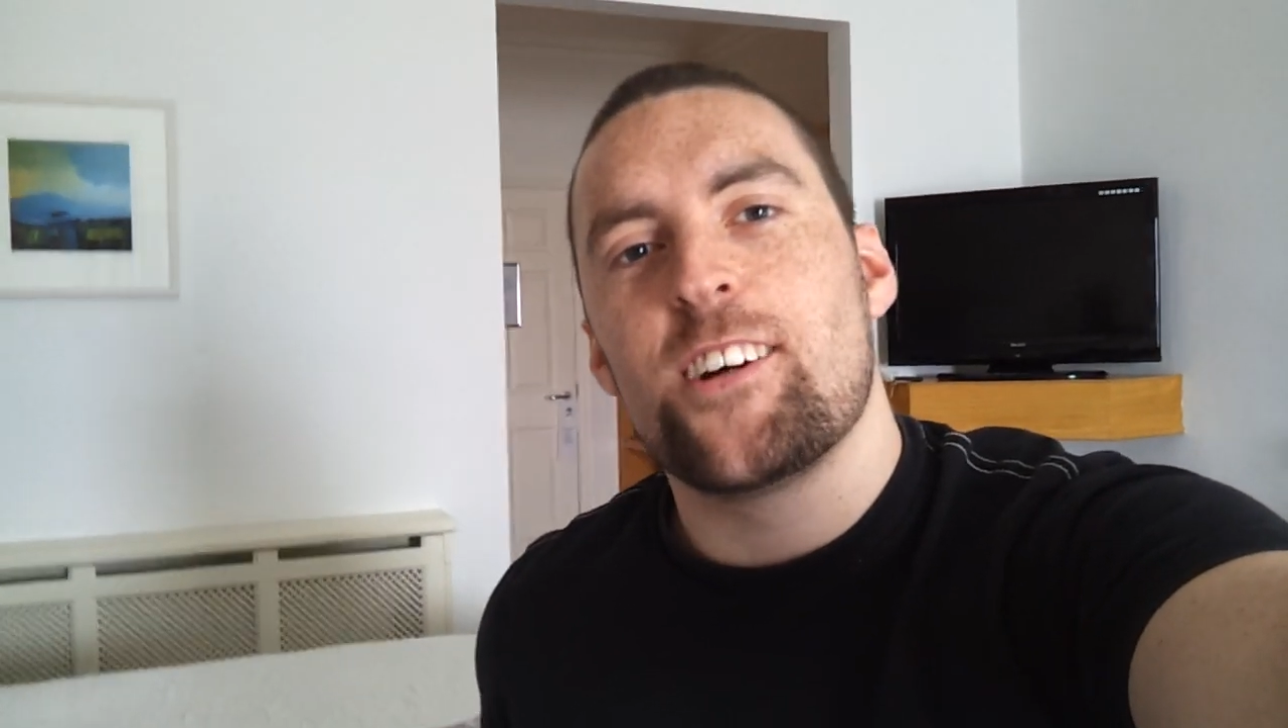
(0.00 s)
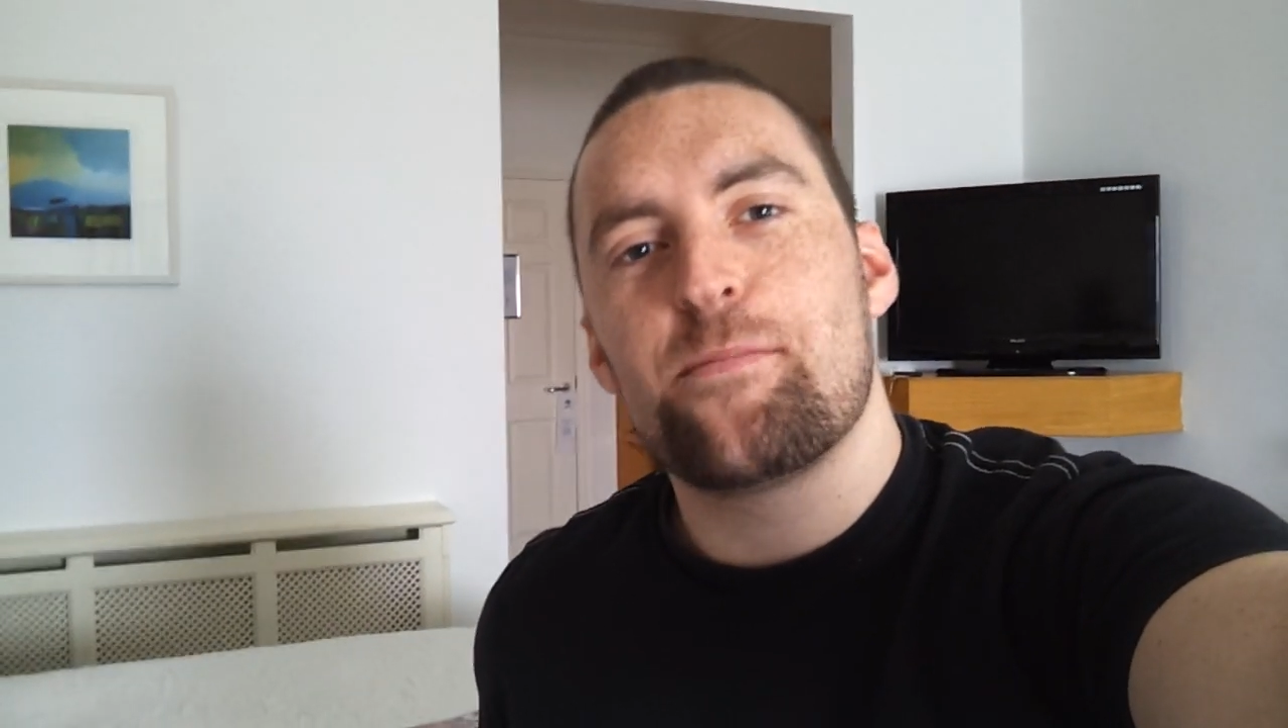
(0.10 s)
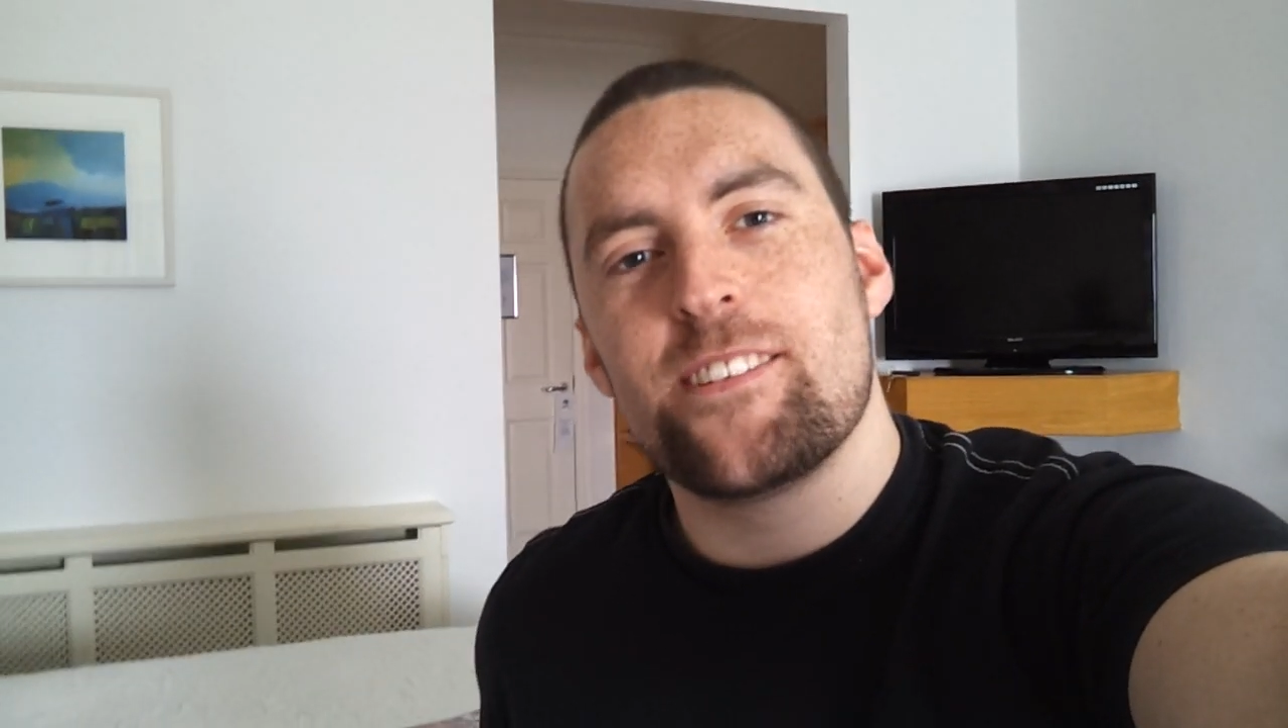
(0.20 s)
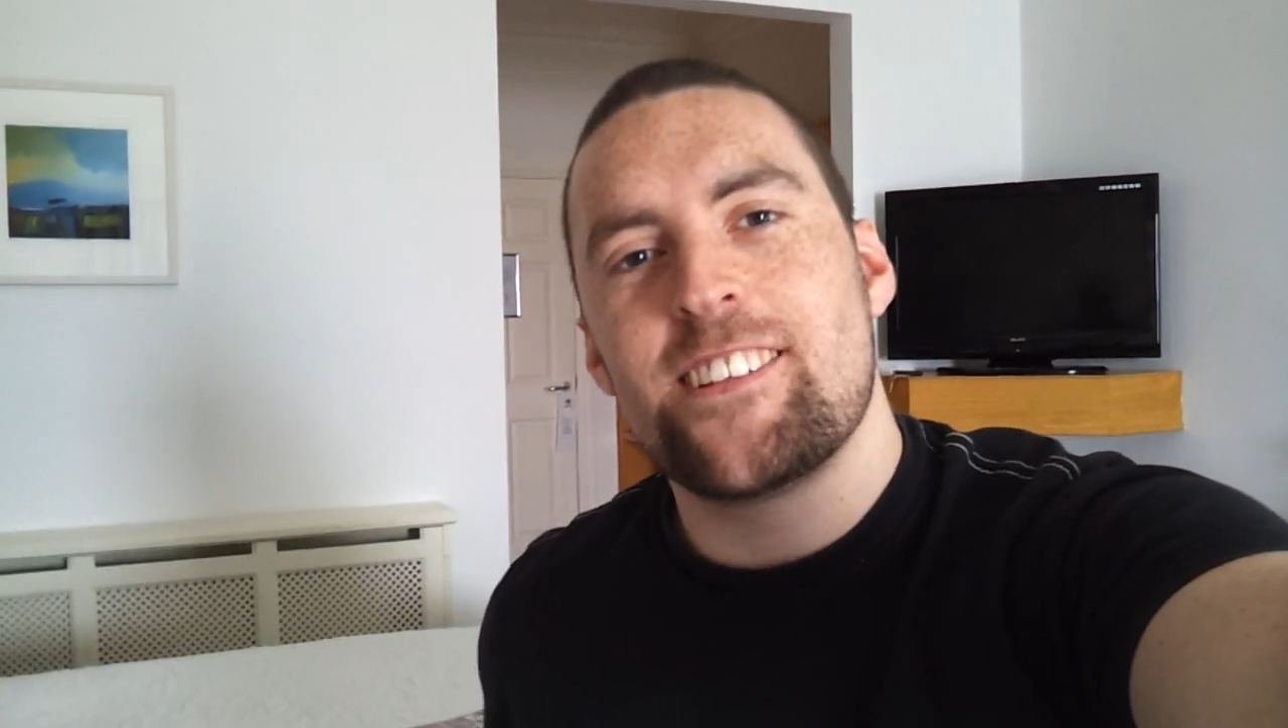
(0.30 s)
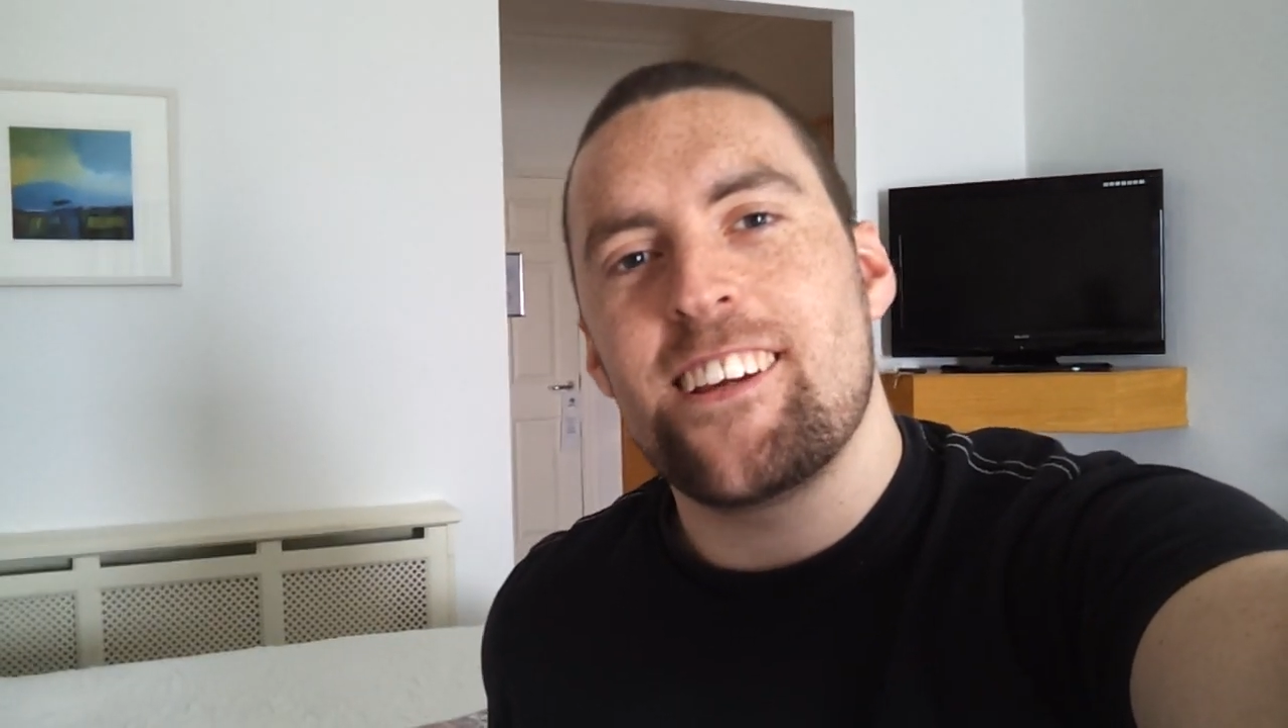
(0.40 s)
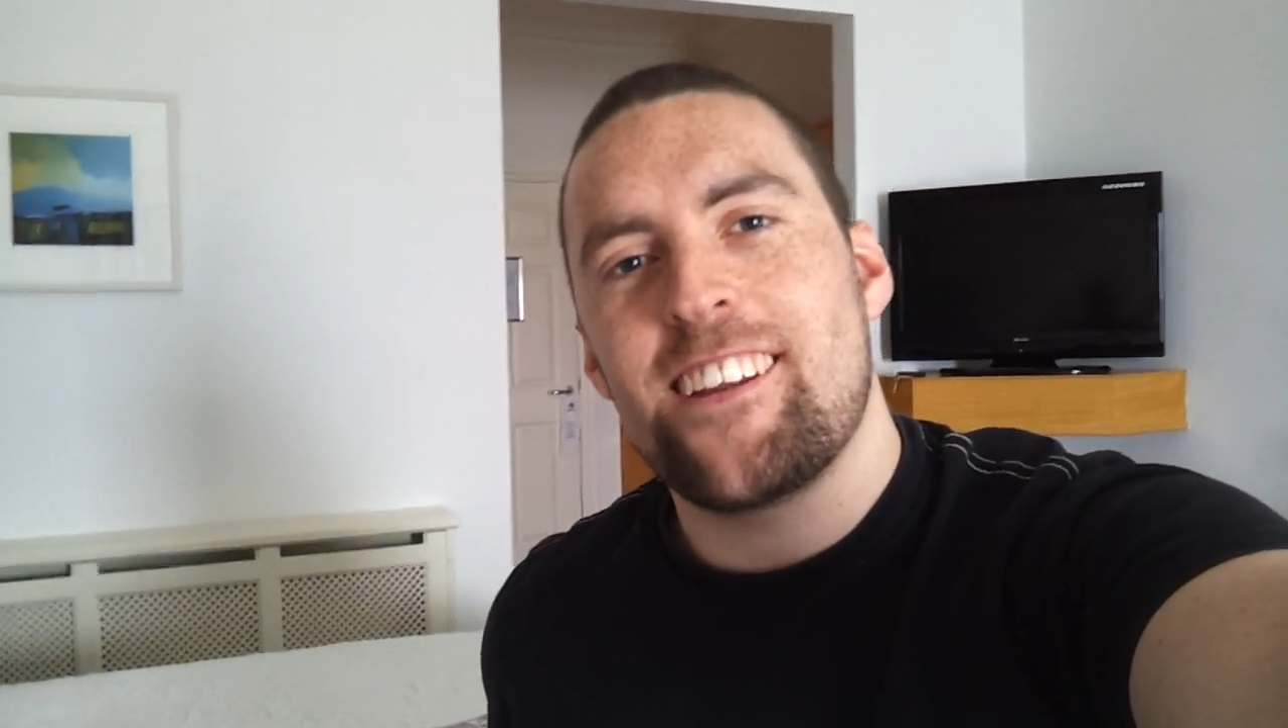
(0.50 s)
hope to see you